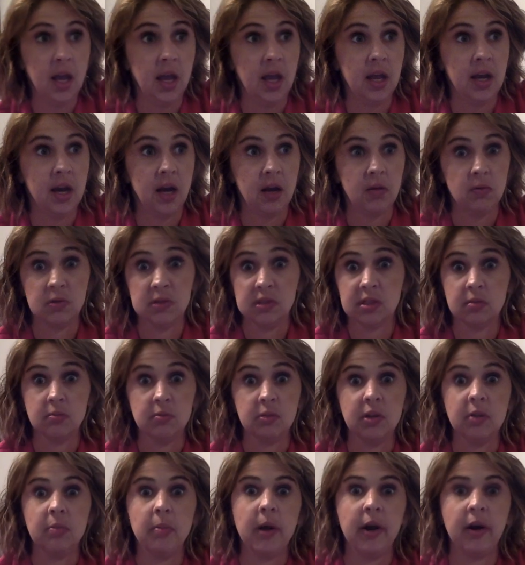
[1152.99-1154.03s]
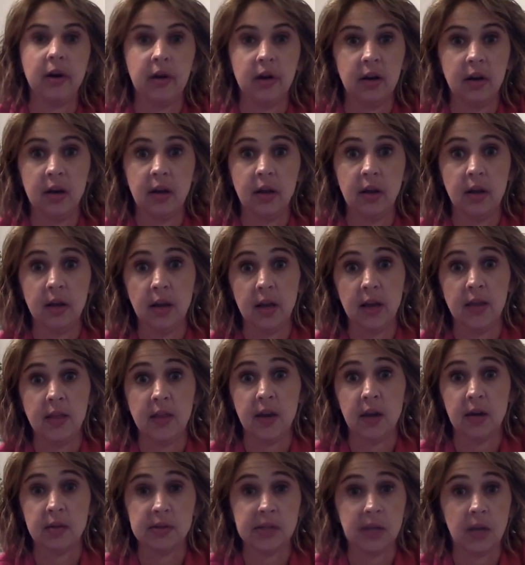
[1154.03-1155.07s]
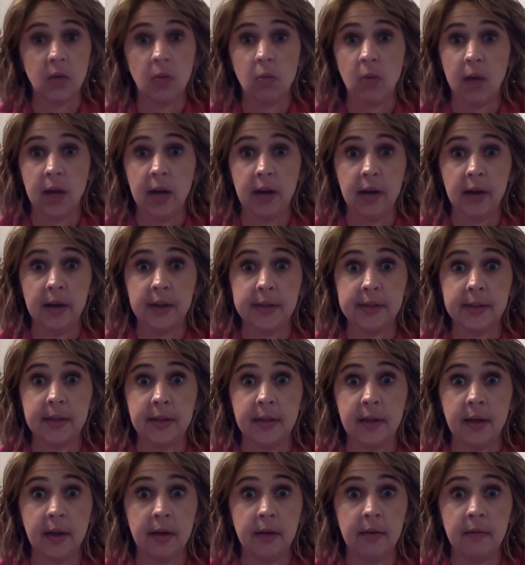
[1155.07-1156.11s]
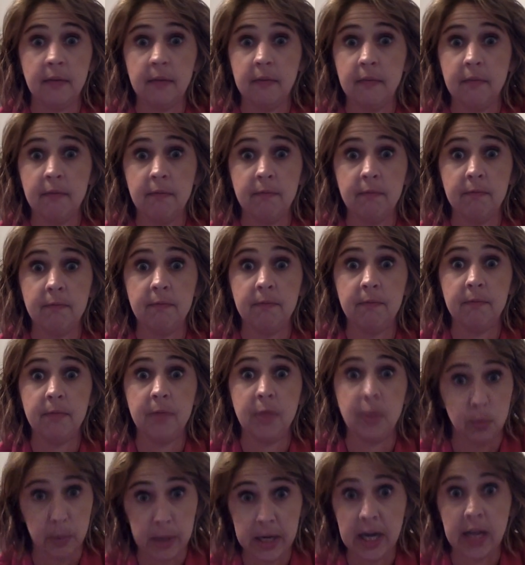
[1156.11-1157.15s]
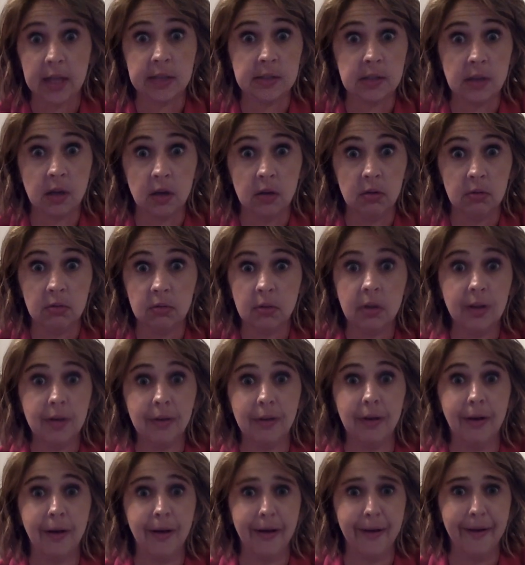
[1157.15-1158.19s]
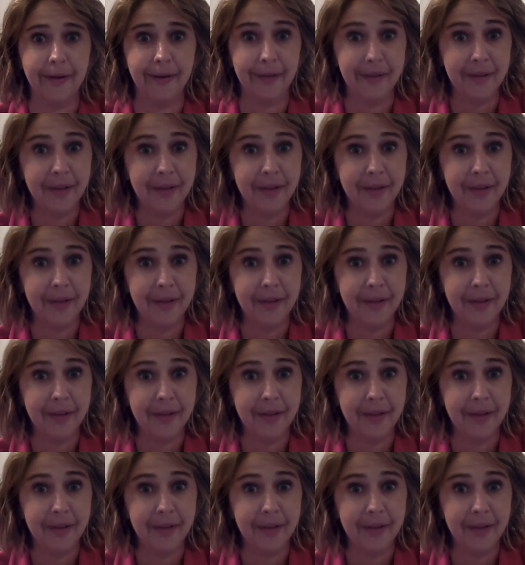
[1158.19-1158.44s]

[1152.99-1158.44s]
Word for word: and I was completely better. And then I was like, why didn't I say that three days ago?